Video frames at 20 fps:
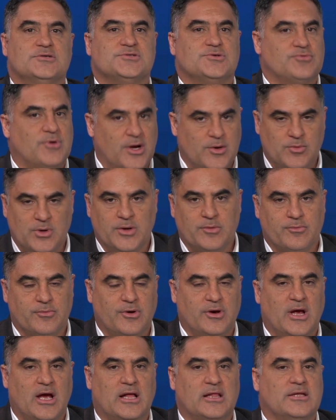the right-wing
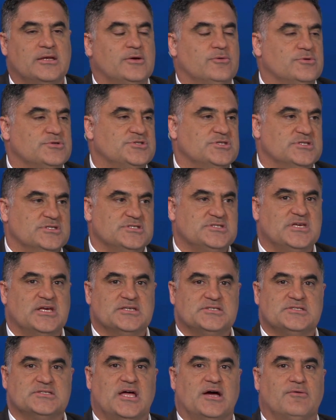reality, which in this
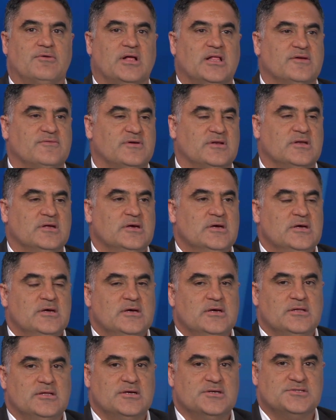case is not relevant.
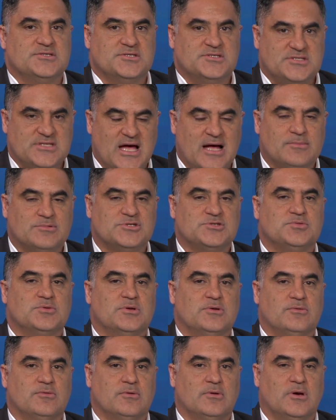There's
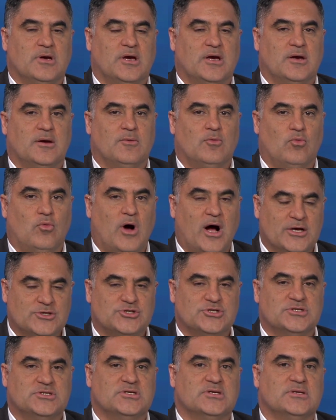establishment
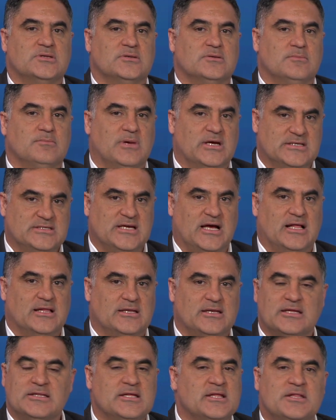Washington
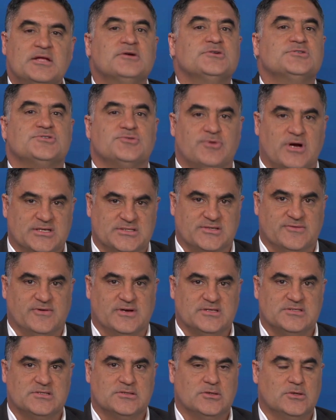mentality, and then there's the rest of
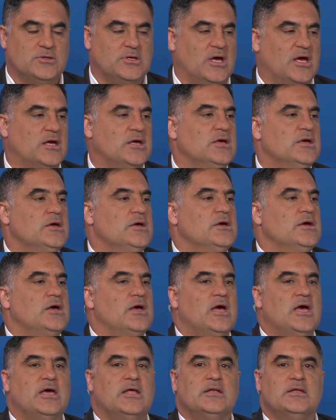us, okay?
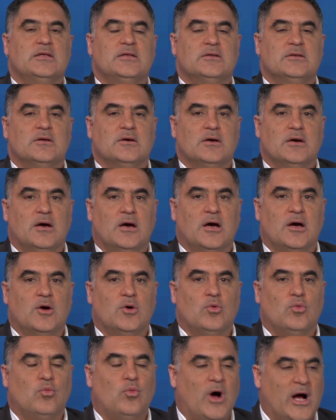And in
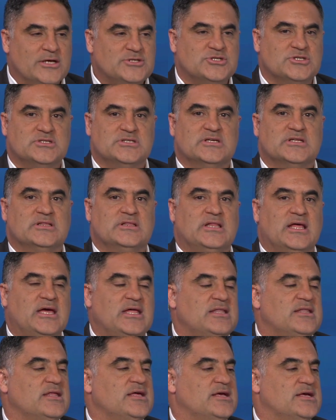Washington, they
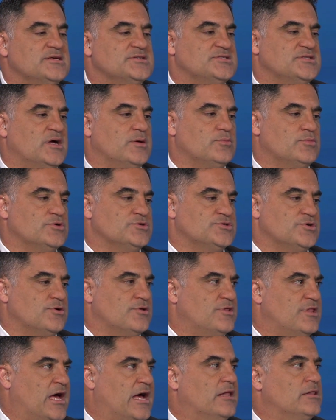think his numbers are
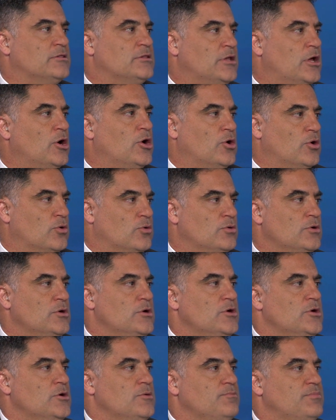that low
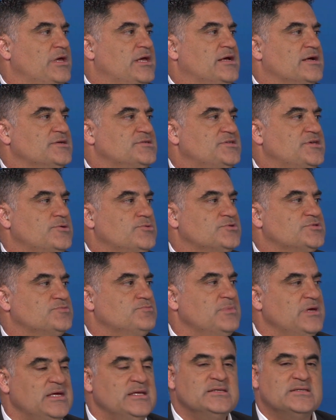because he was
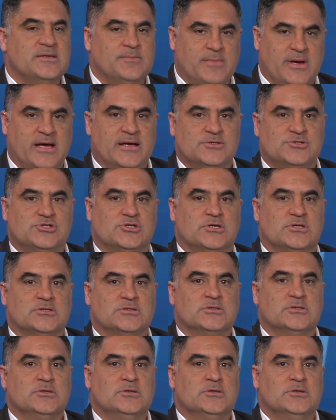mean to Manchin,